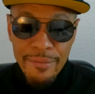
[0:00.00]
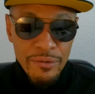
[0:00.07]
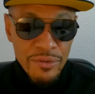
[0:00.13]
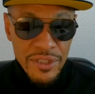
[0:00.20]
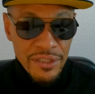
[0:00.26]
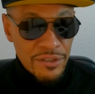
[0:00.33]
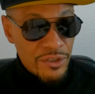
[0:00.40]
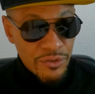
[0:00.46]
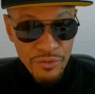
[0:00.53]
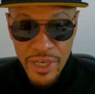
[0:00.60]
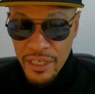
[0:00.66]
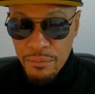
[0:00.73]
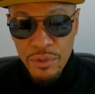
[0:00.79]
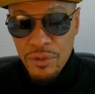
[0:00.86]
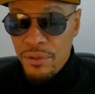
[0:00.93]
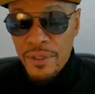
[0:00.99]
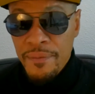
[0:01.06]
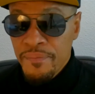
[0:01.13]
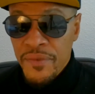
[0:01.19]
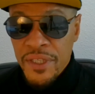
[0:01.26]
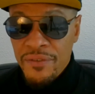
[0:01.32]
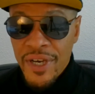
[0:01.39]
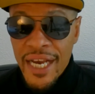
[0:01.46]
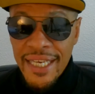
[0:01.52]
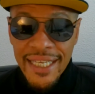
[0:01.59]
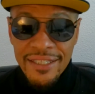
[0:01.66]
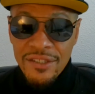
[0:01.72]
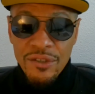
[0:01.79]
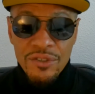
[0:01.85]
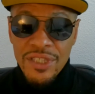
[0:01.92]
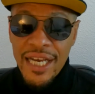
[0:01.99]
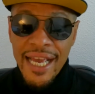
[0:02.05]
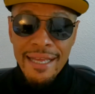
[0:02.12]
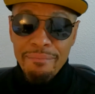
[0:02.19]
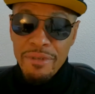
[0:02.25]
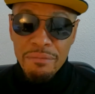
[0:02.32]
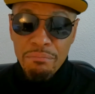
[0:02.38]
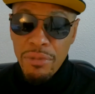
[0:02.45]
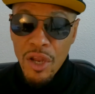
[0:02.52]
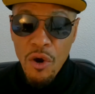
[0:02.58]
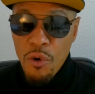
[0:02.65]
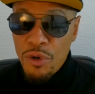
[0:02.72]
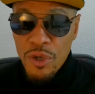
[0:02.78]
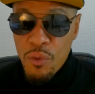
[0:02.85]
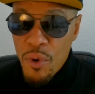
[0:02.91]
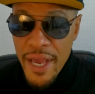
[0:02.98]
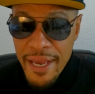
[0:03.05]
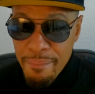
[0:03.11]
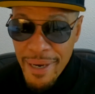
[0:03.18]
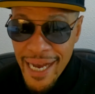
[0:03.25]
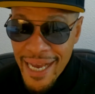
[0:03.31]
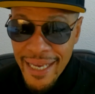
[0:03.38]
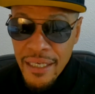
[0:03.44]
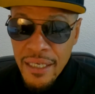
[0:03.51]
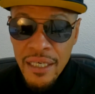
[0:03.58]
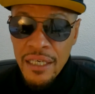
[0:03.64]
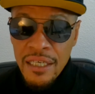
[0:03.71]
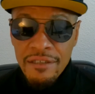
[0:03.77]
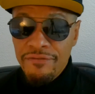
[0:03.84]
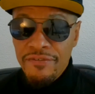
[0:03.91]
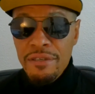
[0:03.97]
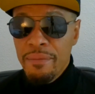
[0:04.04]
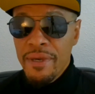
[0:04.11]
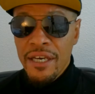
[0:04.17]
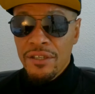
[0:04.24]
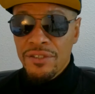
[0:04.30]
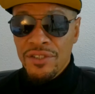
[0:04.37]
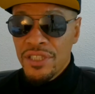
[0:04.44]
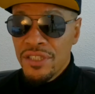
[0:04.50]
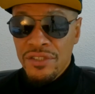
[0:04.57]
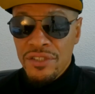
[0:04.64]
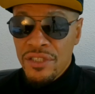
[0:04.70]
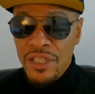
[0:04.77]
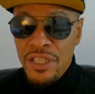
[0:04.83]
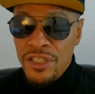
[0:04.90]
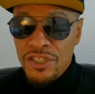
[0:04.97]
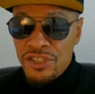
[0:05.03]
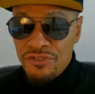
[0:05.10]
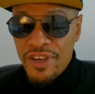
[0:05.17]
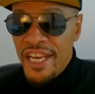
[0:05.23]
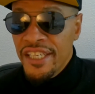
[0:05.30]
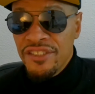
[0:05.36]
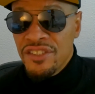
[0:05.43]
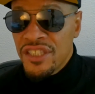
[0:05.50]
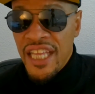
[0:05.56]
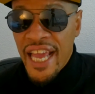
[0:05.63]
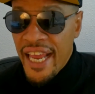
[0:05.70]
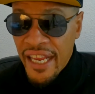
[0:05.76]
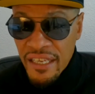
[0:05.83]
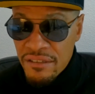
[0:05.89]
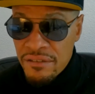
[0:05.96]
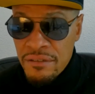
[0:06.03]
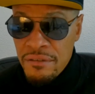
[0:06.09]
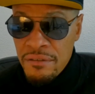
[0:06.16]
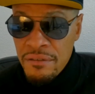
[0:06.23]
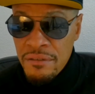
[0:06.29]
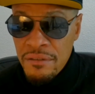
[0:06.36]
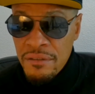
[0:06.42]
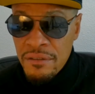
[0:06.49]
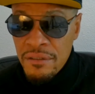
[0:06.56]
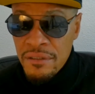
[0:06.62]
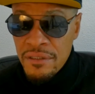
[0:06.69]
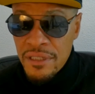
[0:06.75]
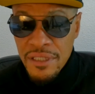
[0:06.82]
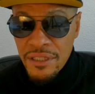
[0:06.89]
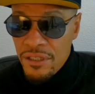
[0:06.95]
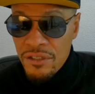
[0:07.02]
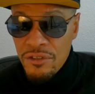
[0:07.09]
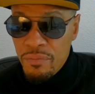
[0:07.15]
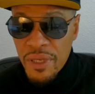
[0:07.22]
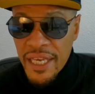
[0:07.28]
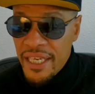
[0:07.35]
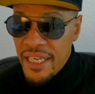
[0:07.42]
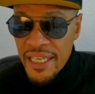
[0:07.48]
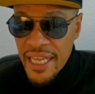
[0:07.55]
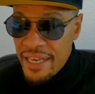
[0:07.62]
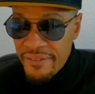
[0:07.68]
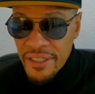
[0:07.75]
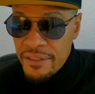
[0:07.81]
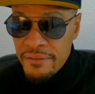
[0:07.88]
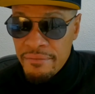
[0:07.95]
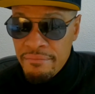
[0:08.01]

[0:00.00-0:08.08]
It was incredible, right? And I told you I hadn't been blown away by a female since Stranger Things, the girl who played Eleven.